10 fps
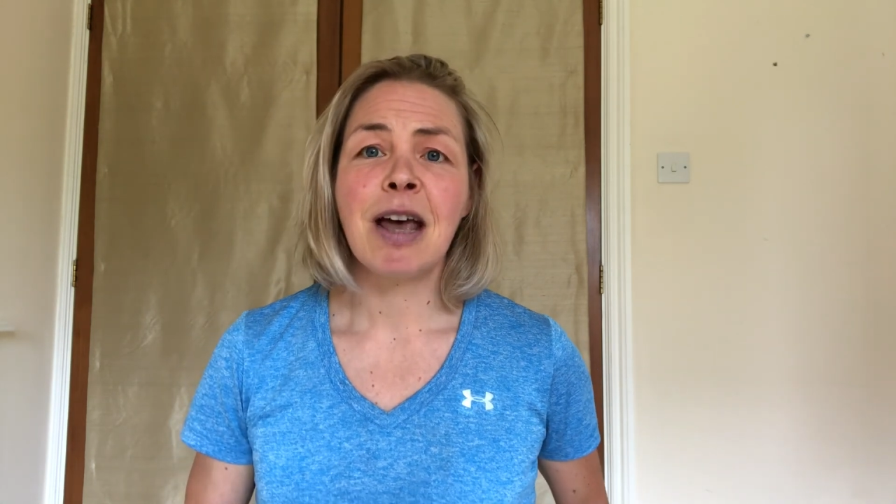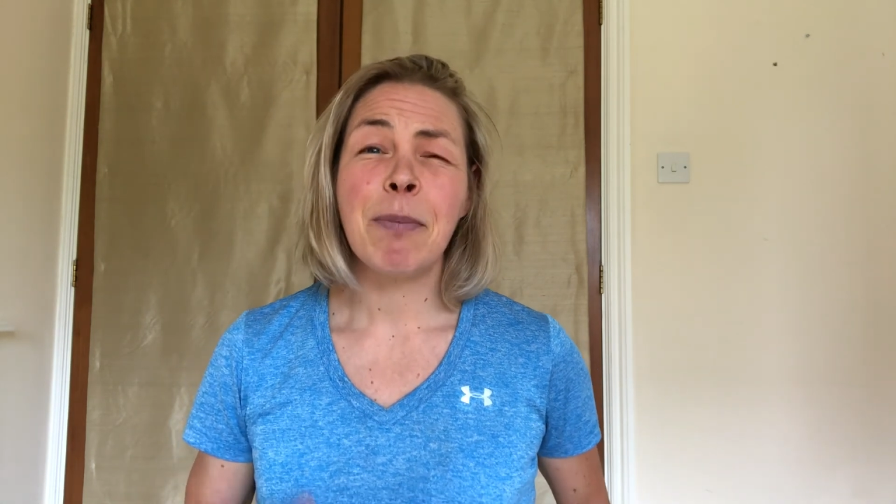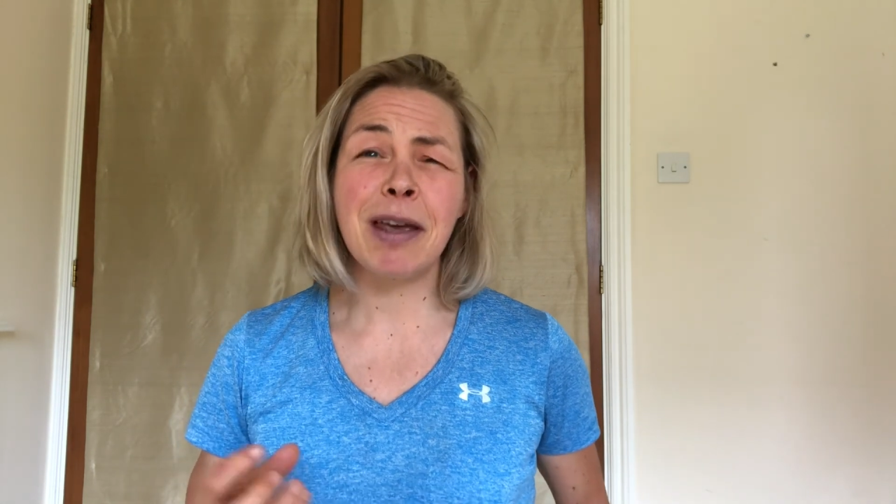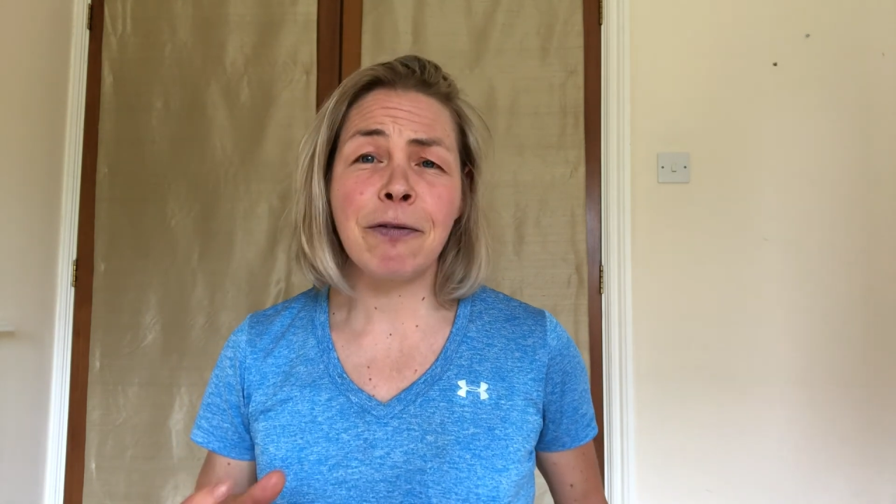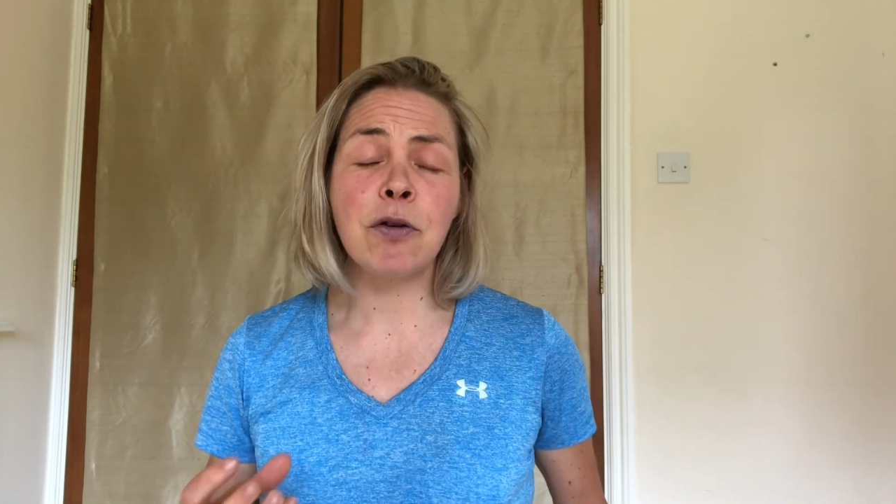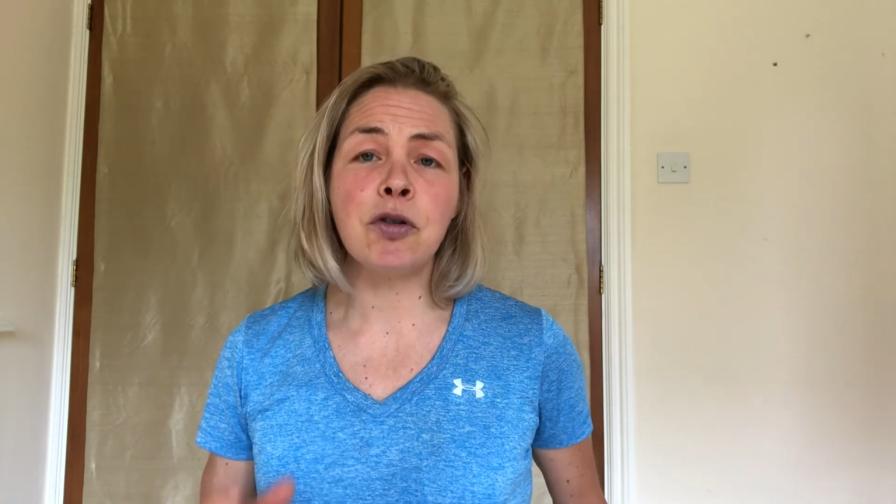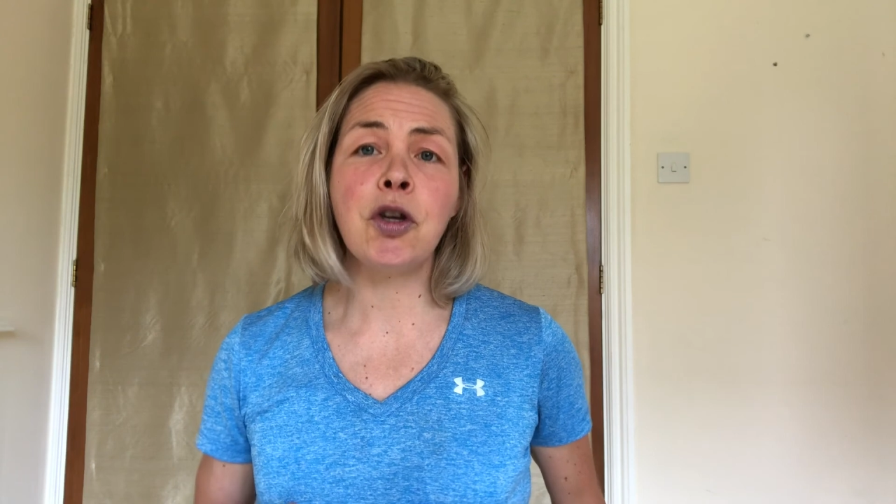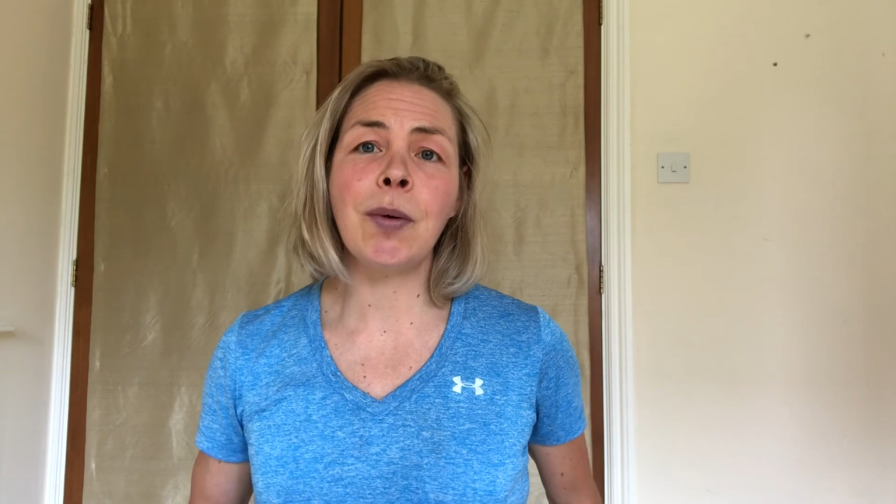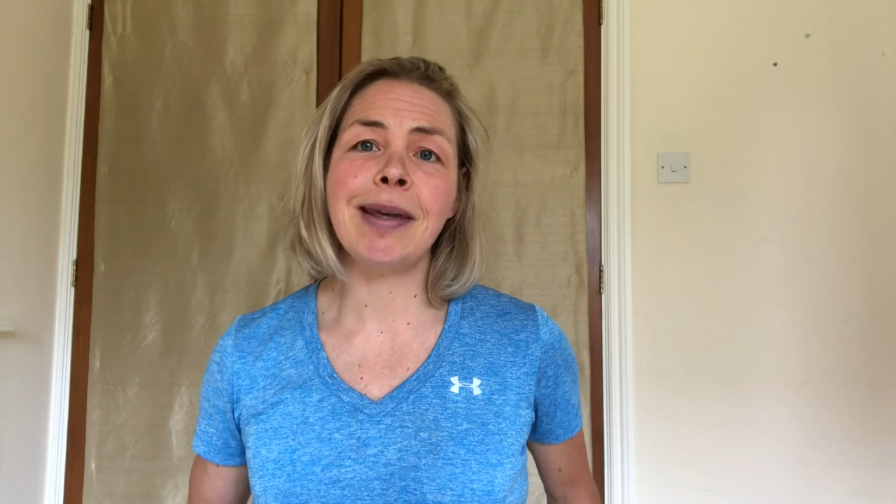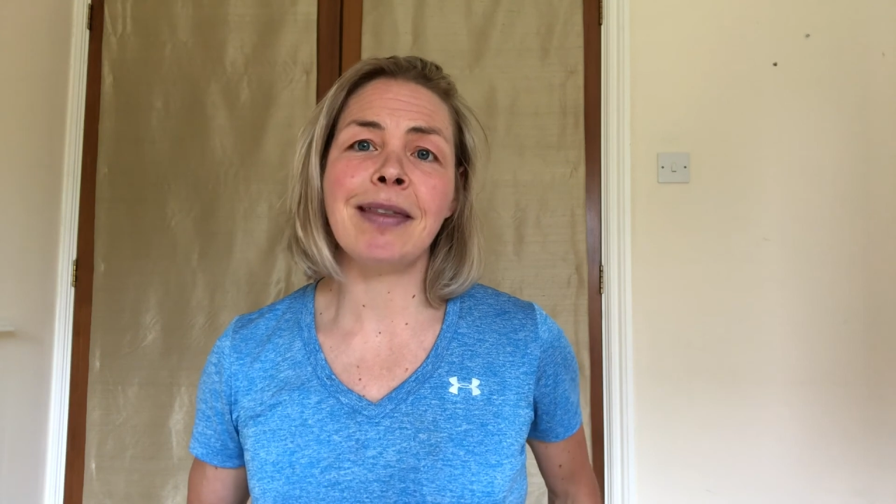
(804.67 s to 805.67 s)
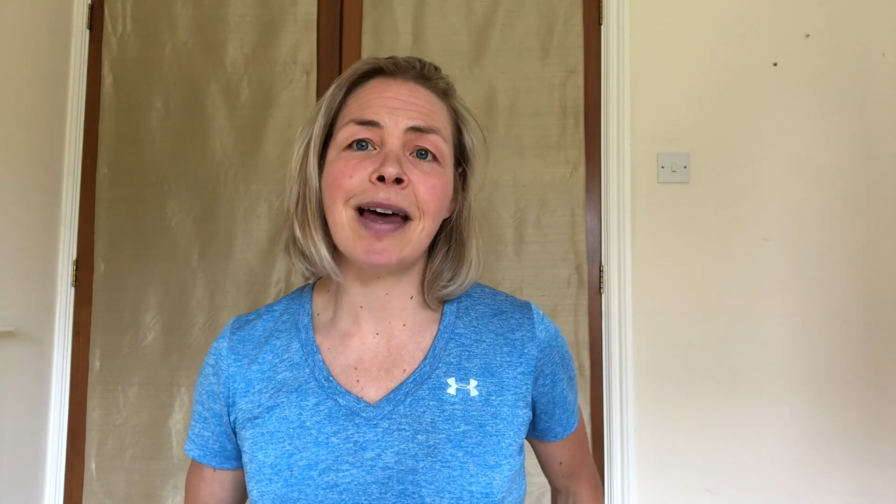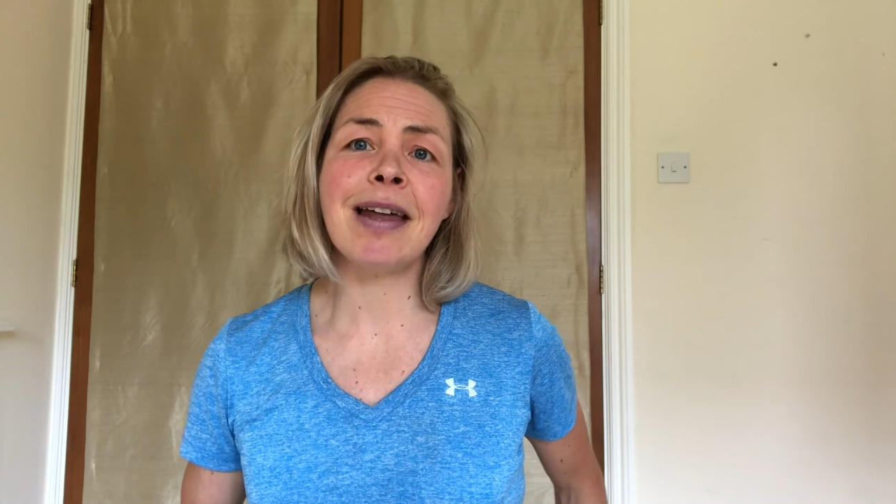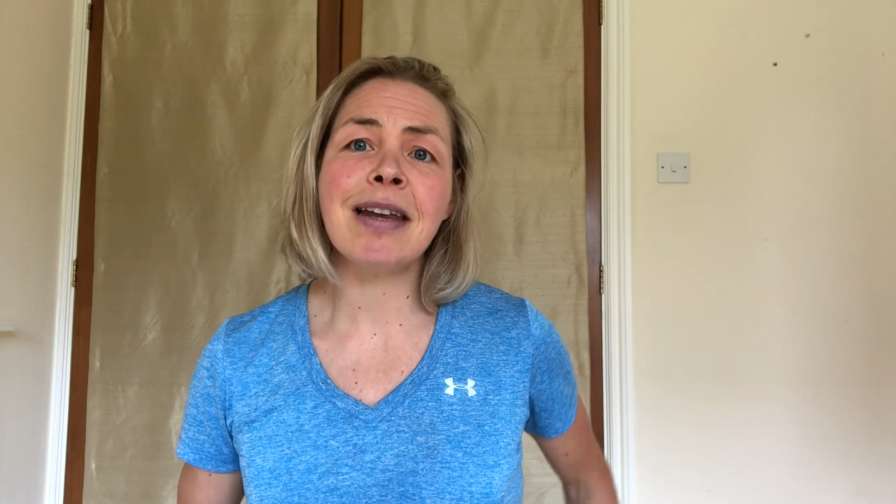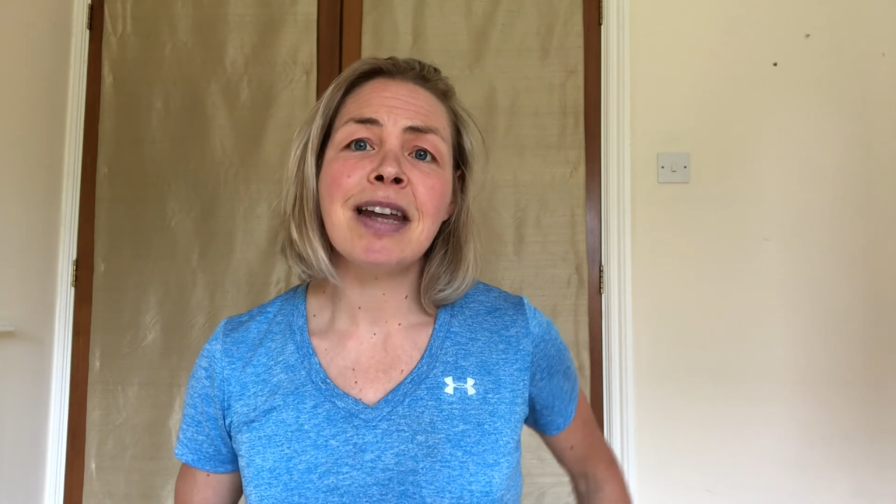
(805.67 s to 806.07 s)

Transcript: But if you're doing that,